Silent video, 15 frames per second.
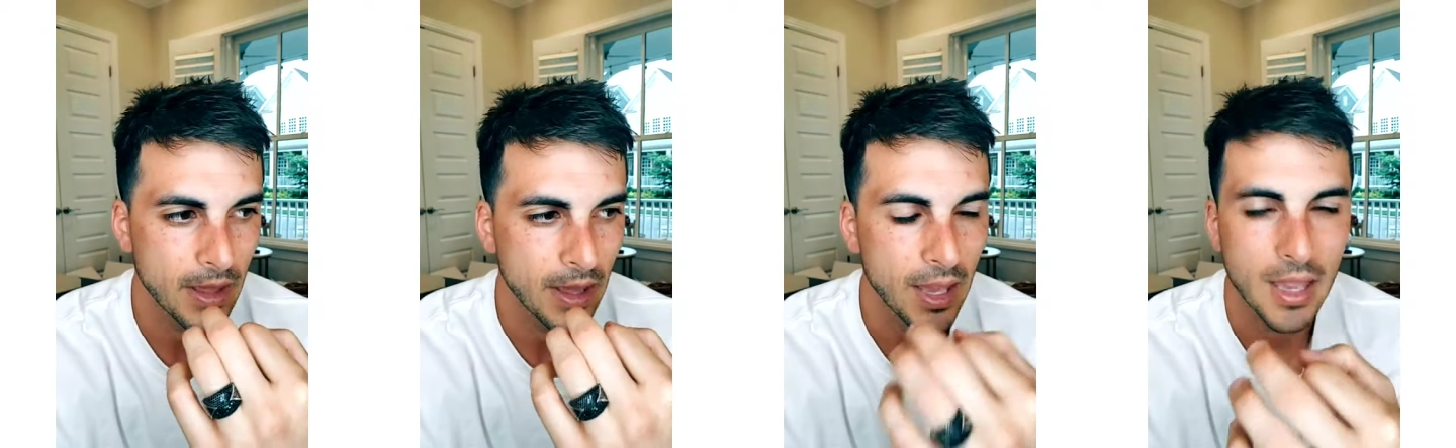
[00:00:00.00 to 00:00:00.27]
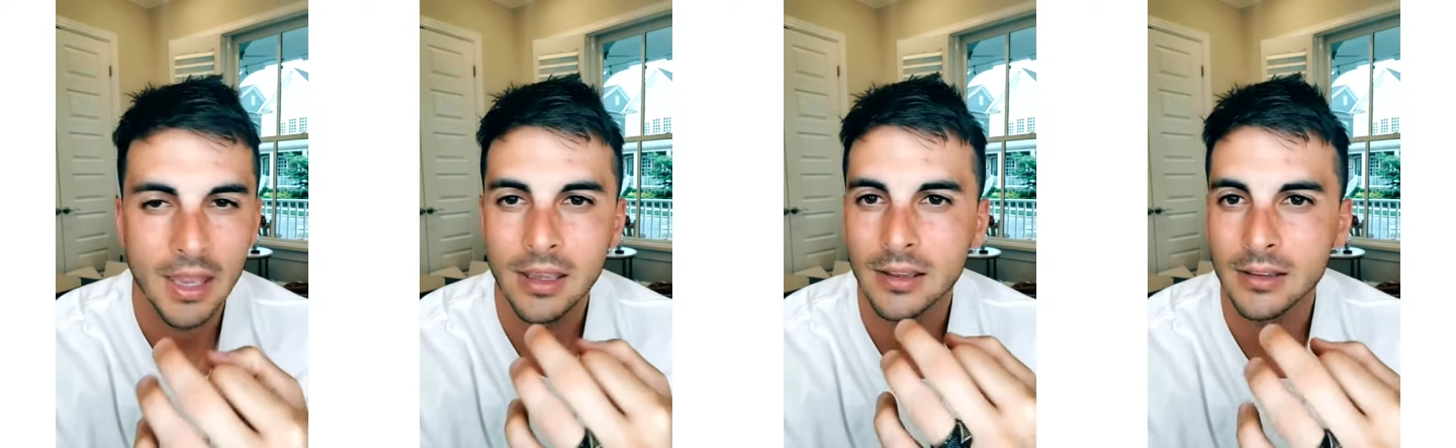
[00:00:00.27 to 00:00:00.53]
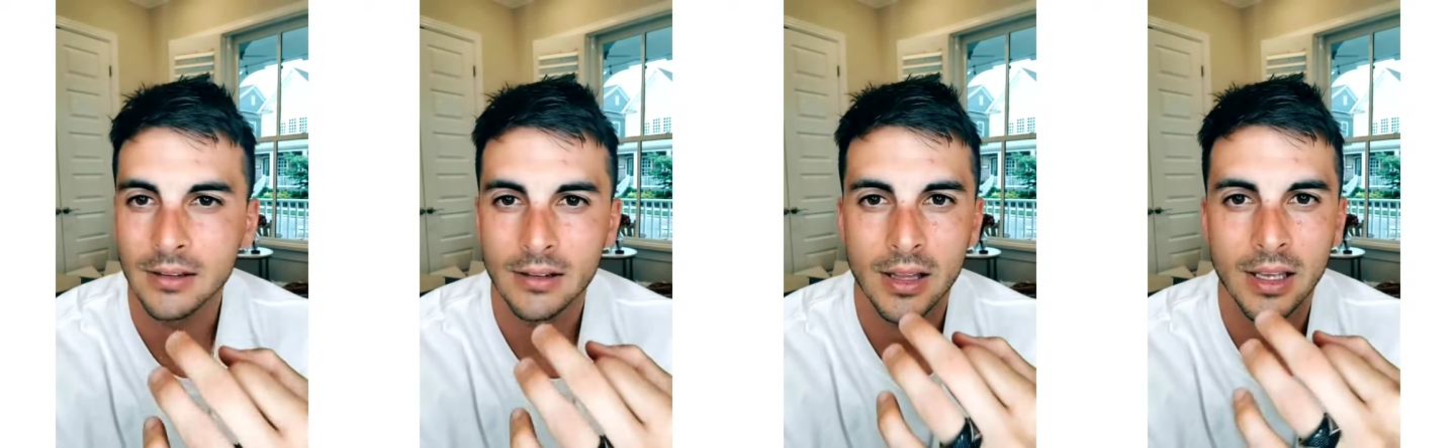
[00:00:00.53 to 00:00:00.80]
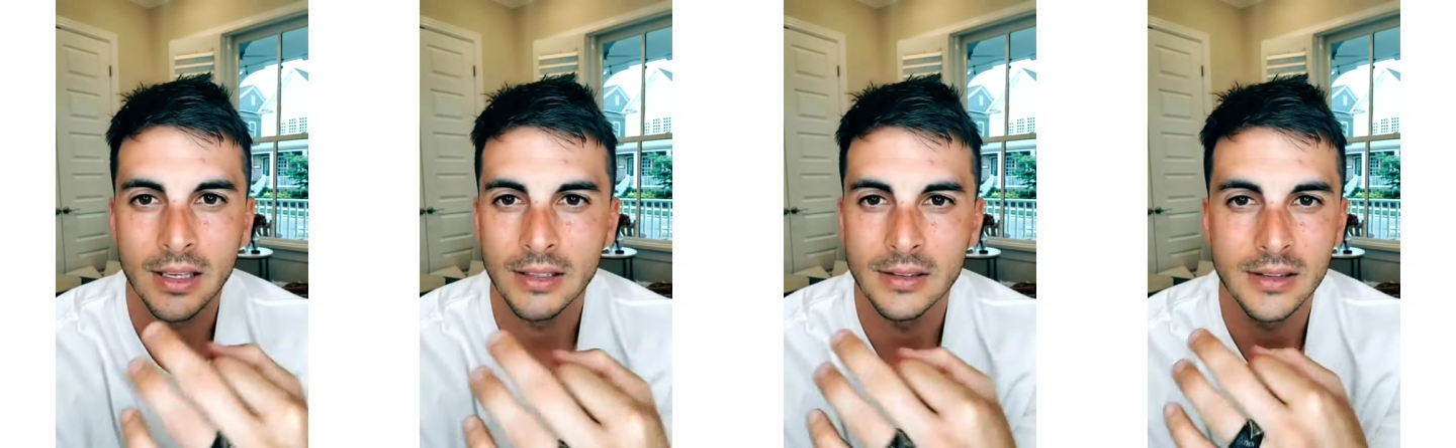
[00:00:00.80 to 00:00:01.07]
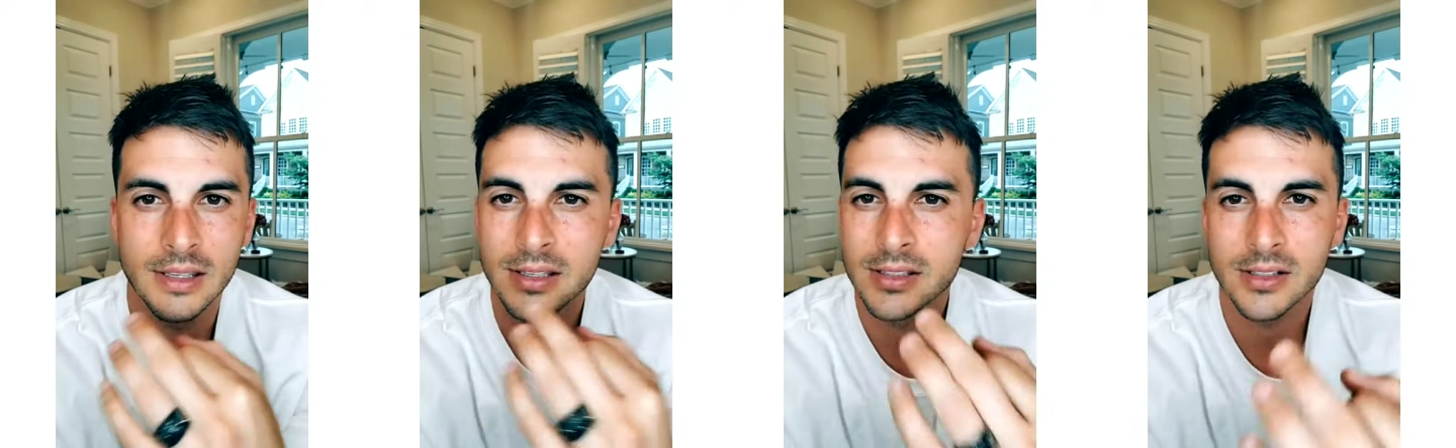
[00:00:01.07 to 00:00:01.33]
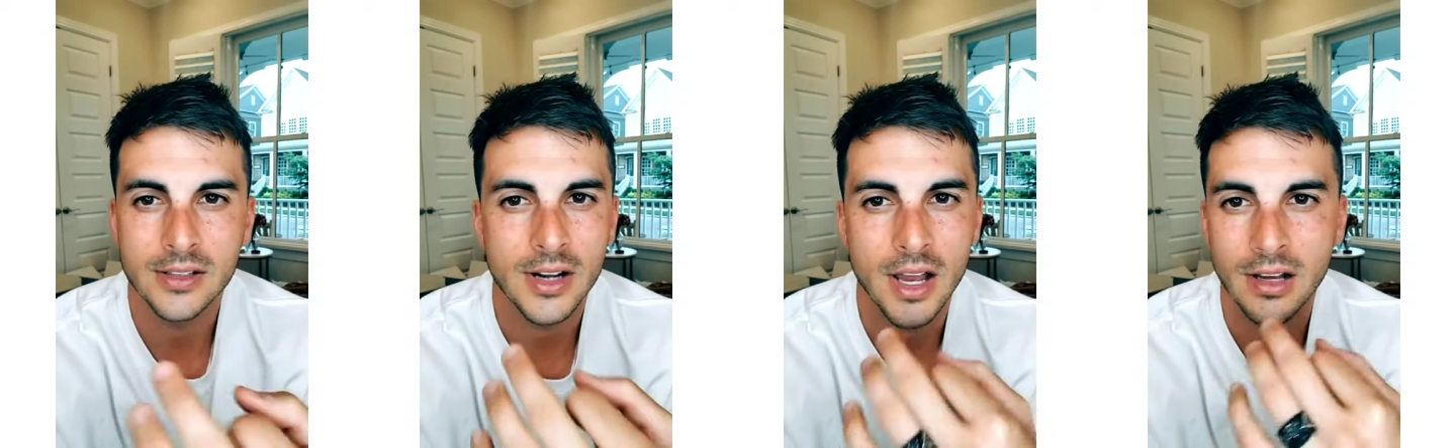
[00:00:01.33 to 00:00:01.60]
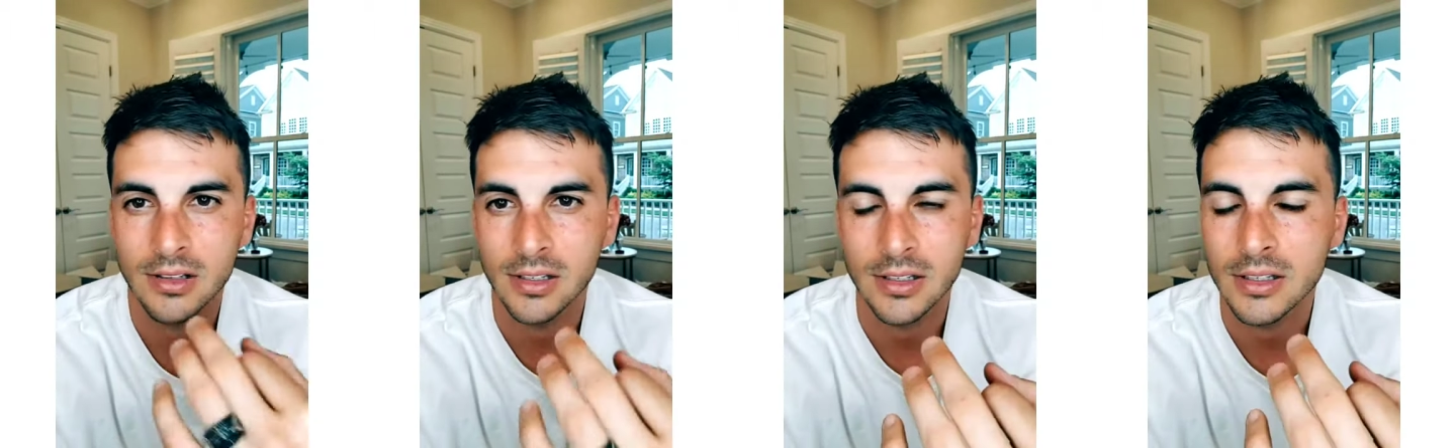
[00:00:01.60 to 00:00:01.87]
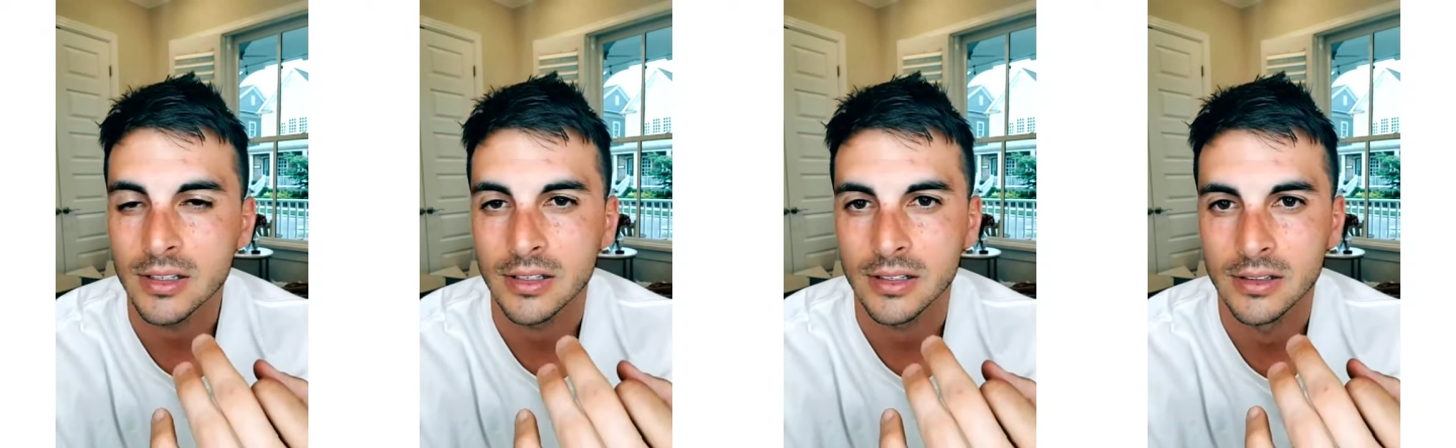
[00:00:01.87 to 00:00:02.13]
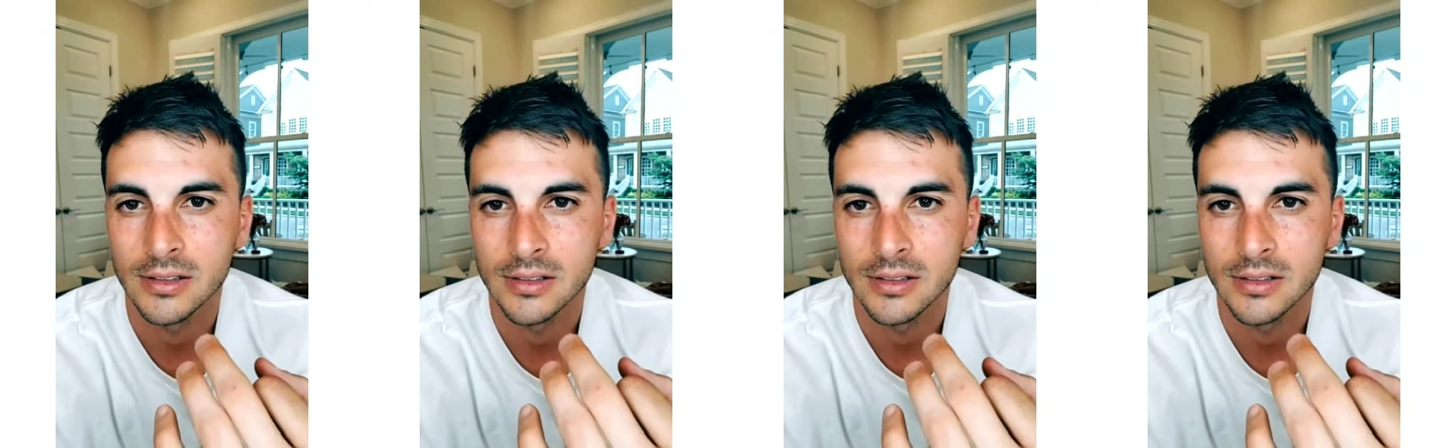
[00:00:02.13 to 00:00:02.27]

hey, like things are not good.